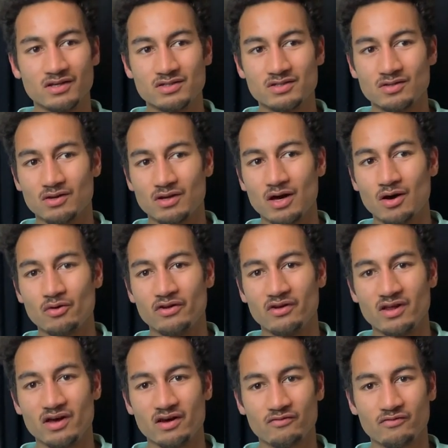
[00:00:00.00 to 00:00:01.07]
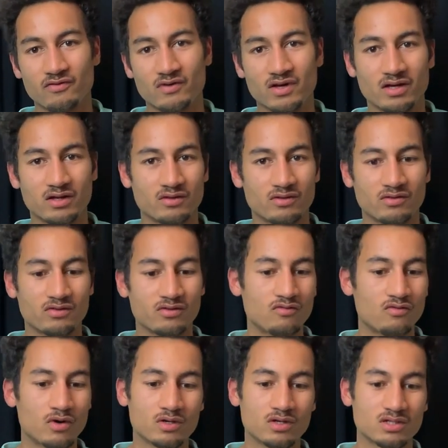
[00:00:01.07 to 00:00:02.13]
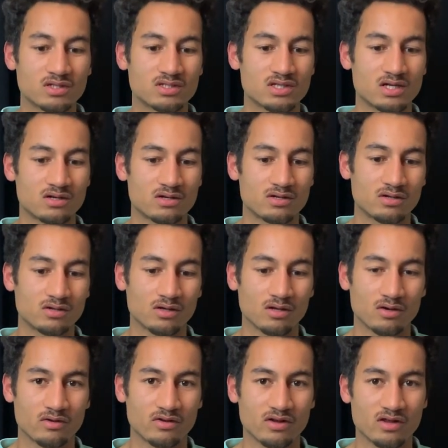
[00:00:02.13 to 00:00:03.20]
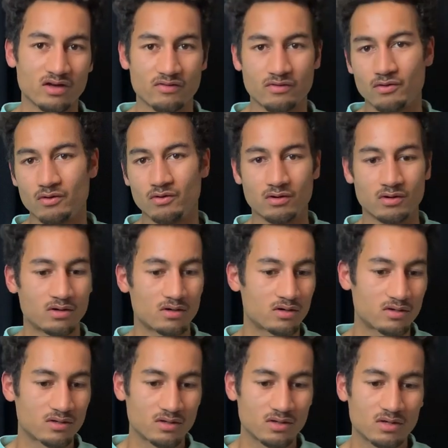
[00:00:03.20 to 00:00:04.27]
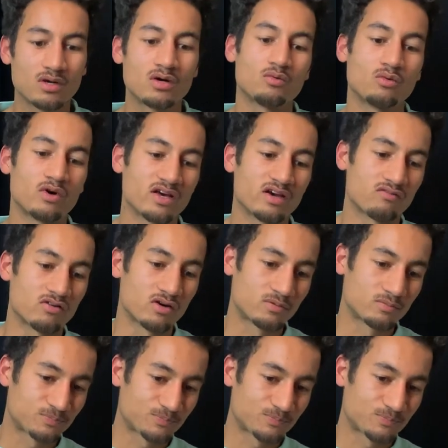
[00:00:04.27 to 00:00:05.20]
not loud enough and the vocals are not loud enough or whatever.